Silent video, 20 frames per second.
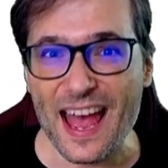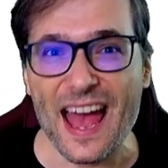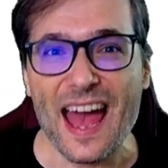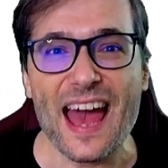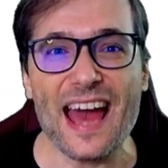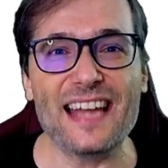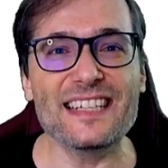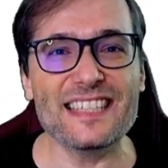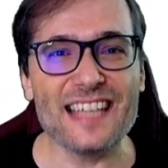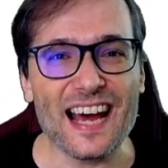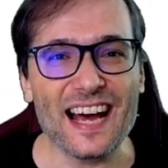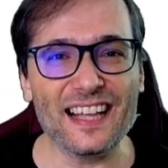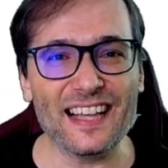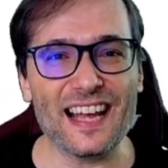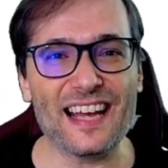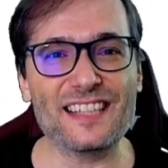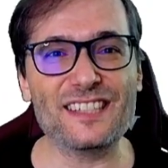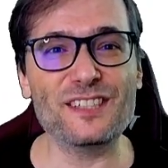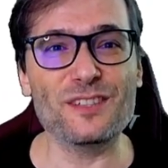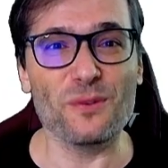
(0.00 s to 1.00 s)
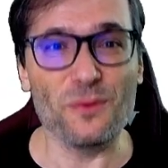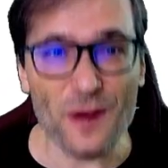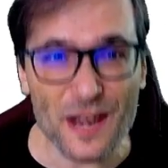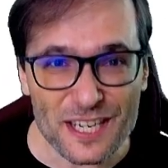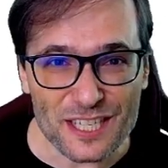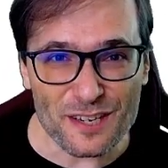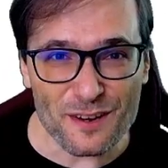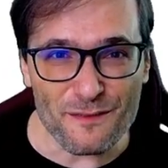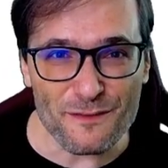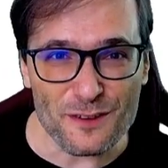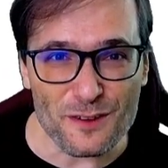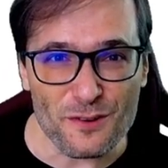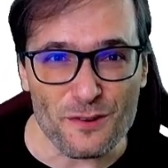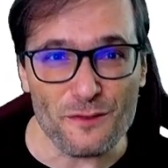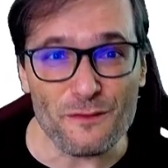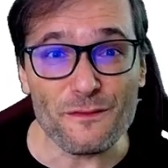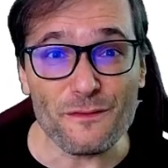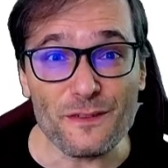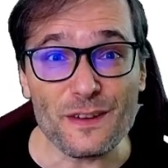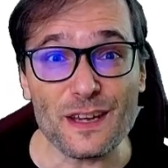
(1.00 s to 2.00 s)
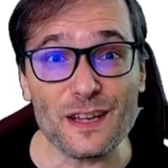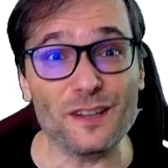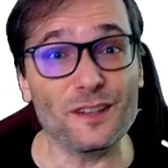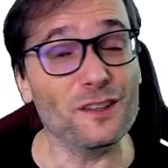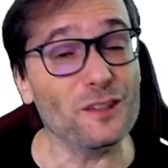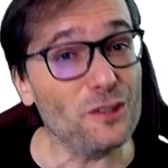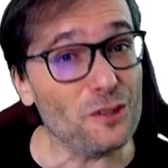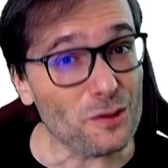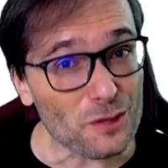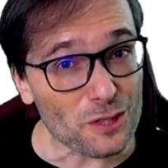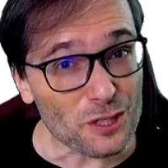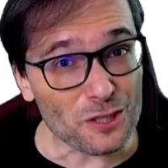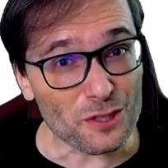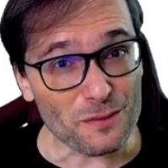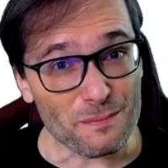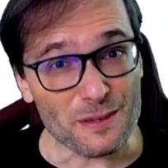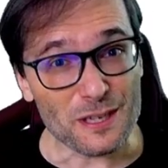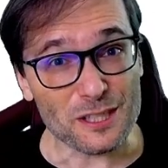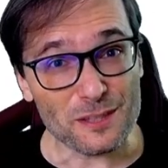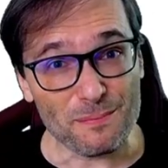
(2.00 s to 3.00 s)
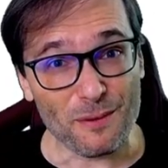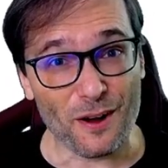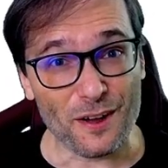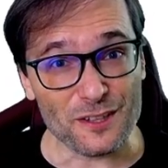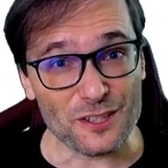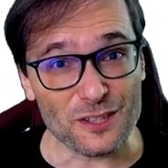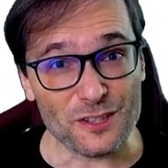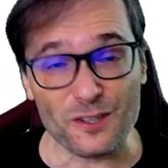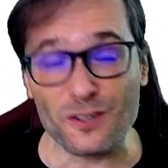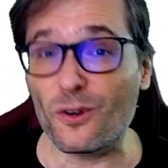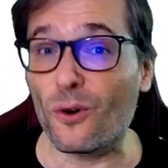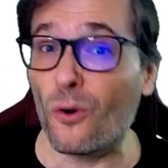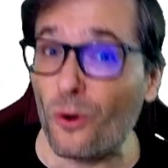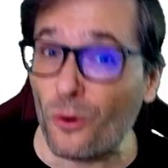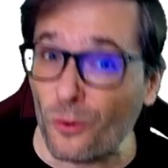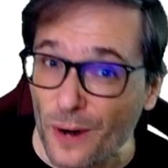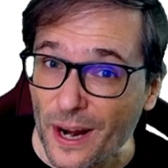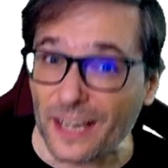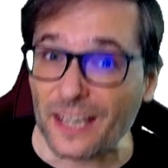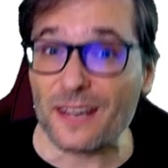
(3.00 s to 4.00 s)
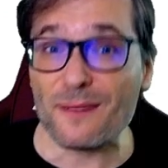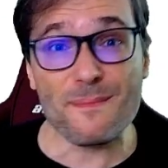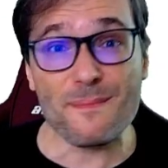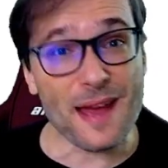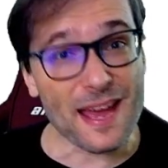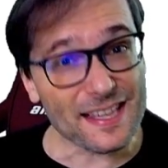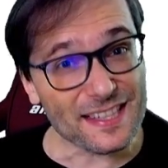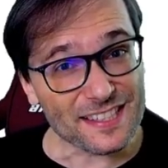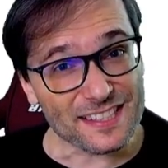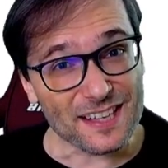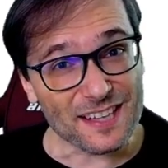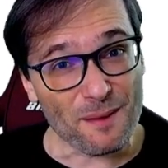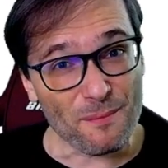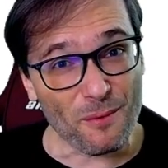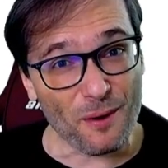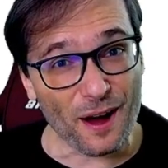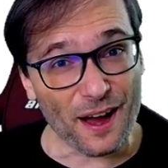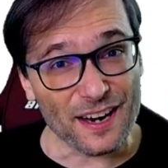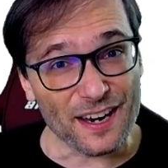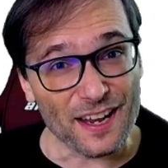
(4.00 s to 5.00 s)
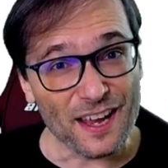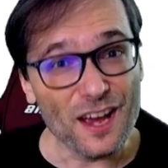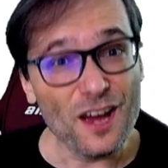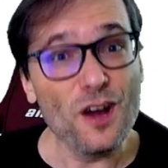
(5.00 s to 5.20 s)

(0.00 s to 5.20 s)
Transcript: And tell us which of you feel you should be sponsored or recommend someone